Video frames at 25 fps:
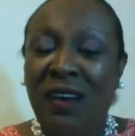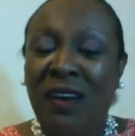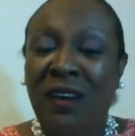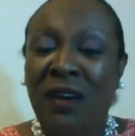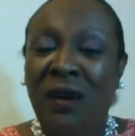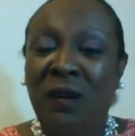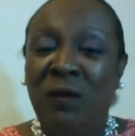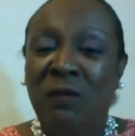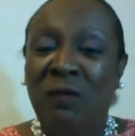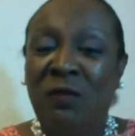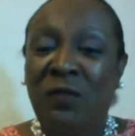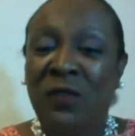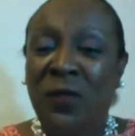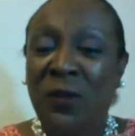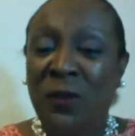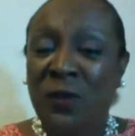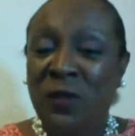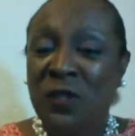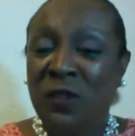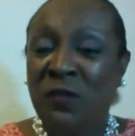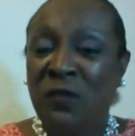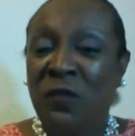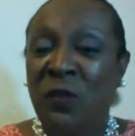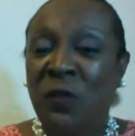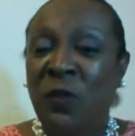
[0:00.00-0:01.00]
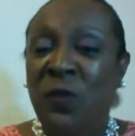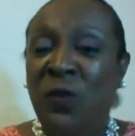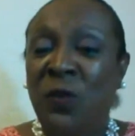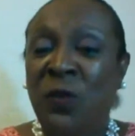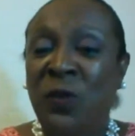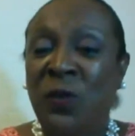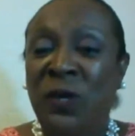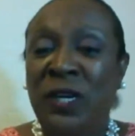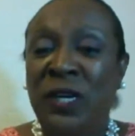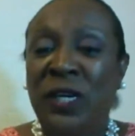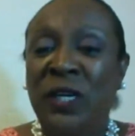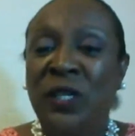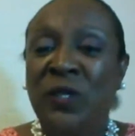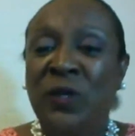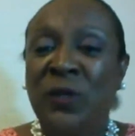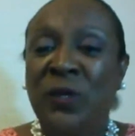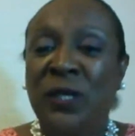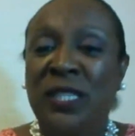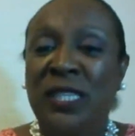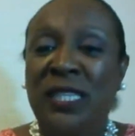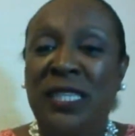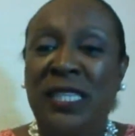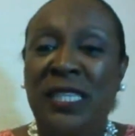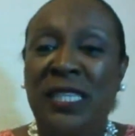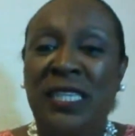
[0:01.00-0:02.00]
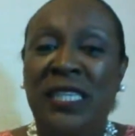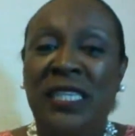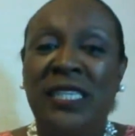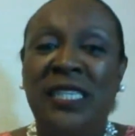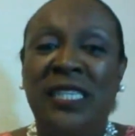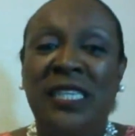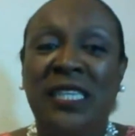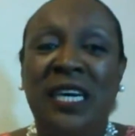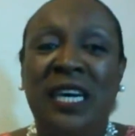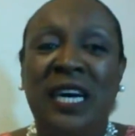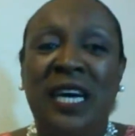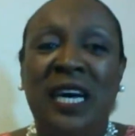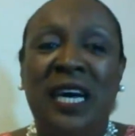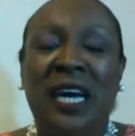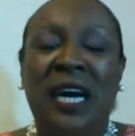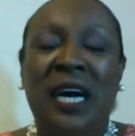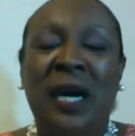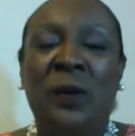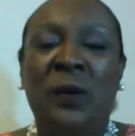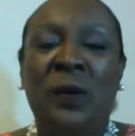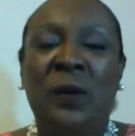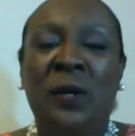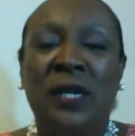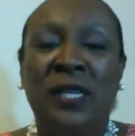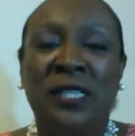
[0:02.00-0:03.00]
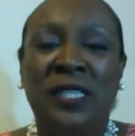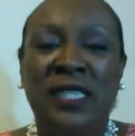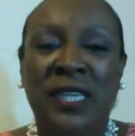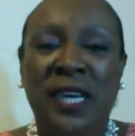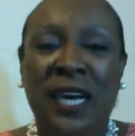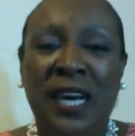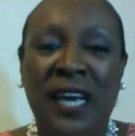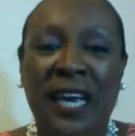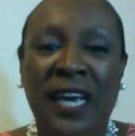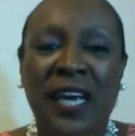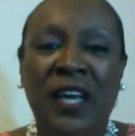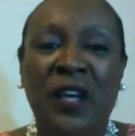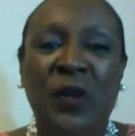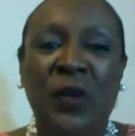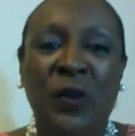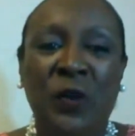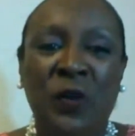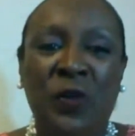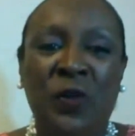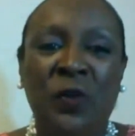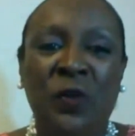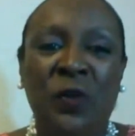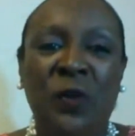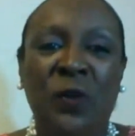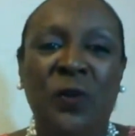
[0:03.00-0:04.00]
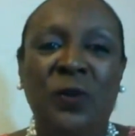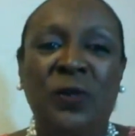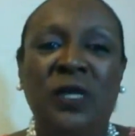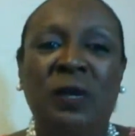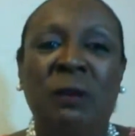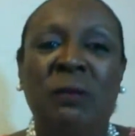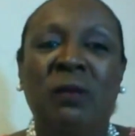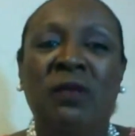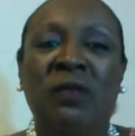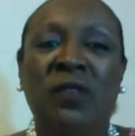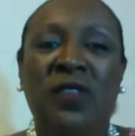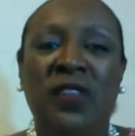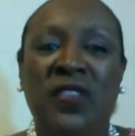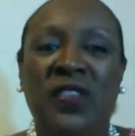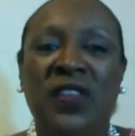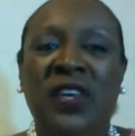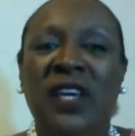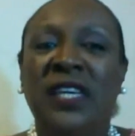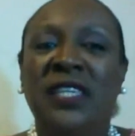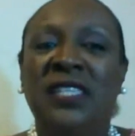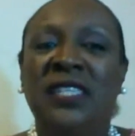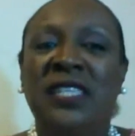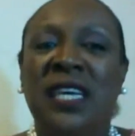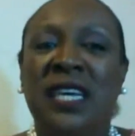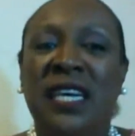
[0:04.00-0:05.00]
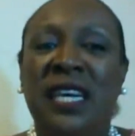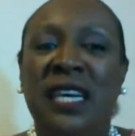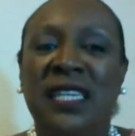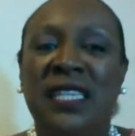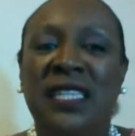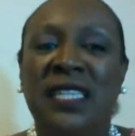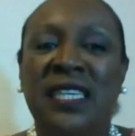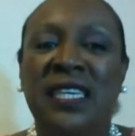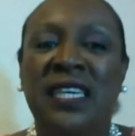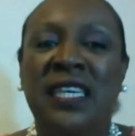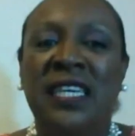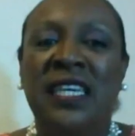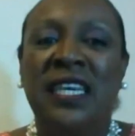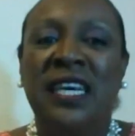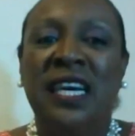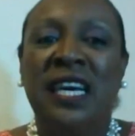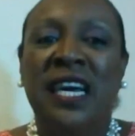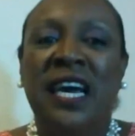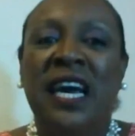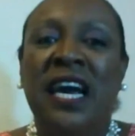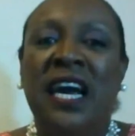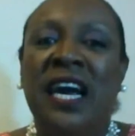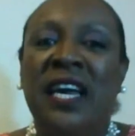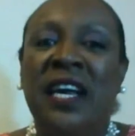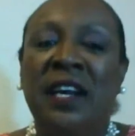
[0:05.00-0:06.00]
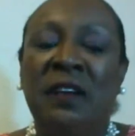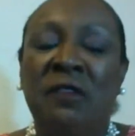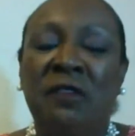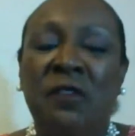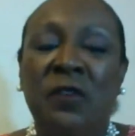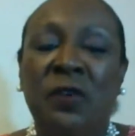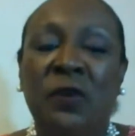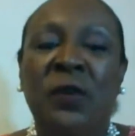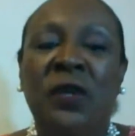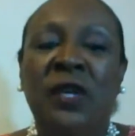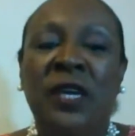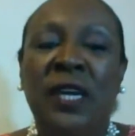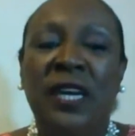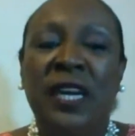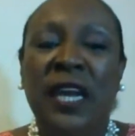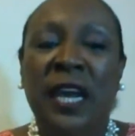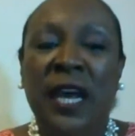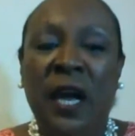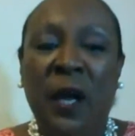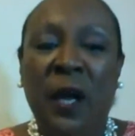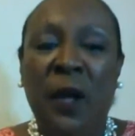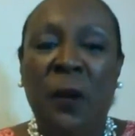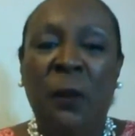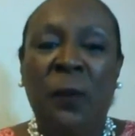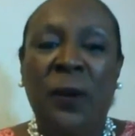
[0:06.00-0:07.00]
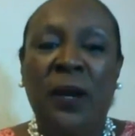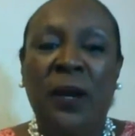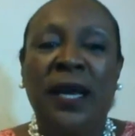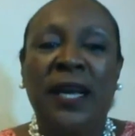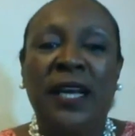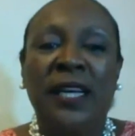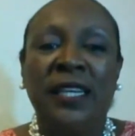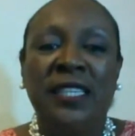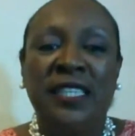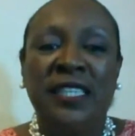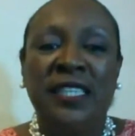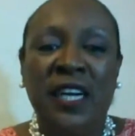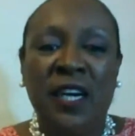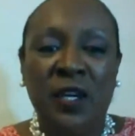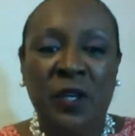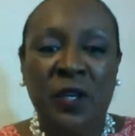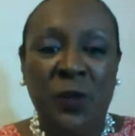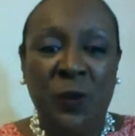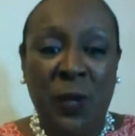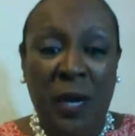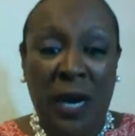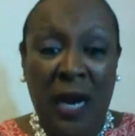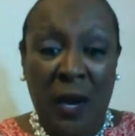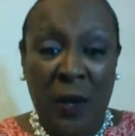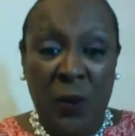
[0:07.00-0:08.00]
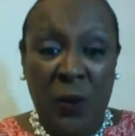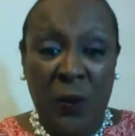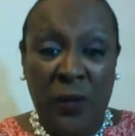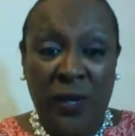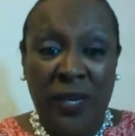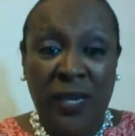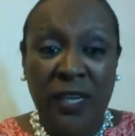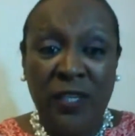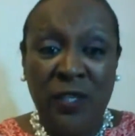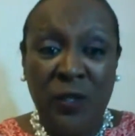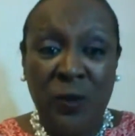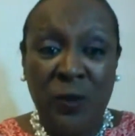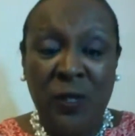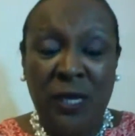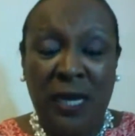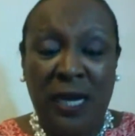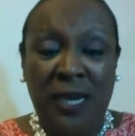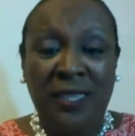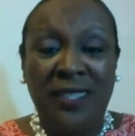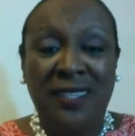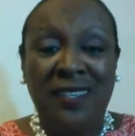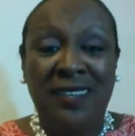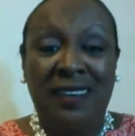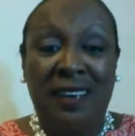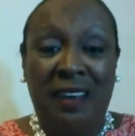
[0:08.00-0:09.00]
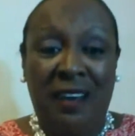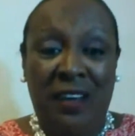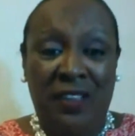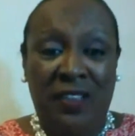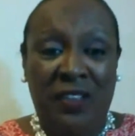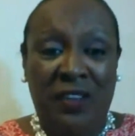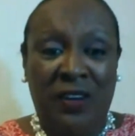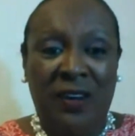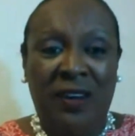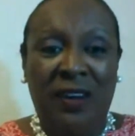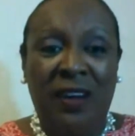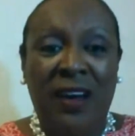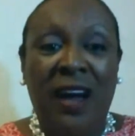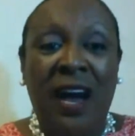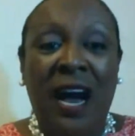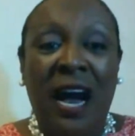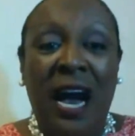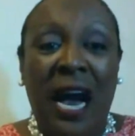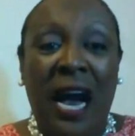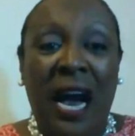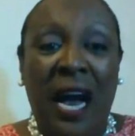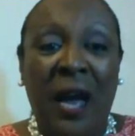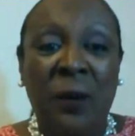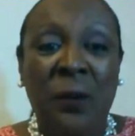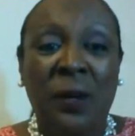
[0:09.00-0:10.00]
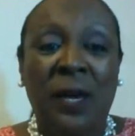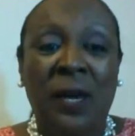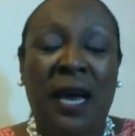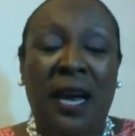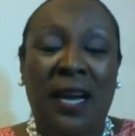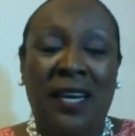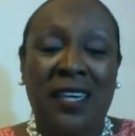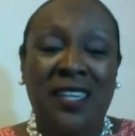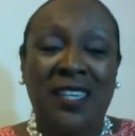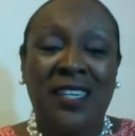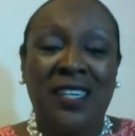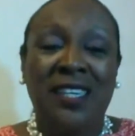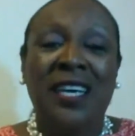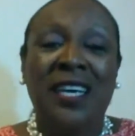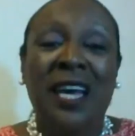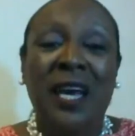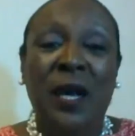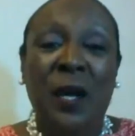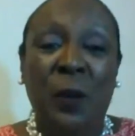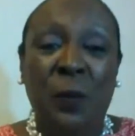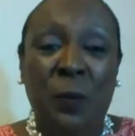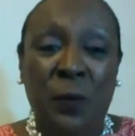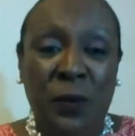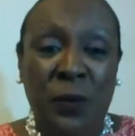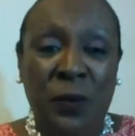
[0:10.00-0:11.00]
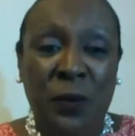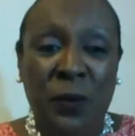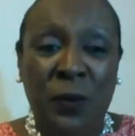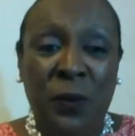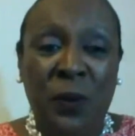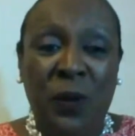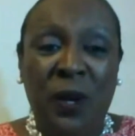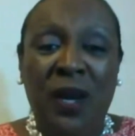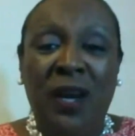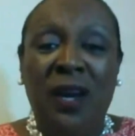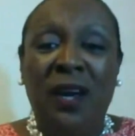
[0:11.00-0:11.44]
for those of you who are interested, I want to take you through some of the things that I did. And if you need help, I can tell you how we can do that together. I will actually help you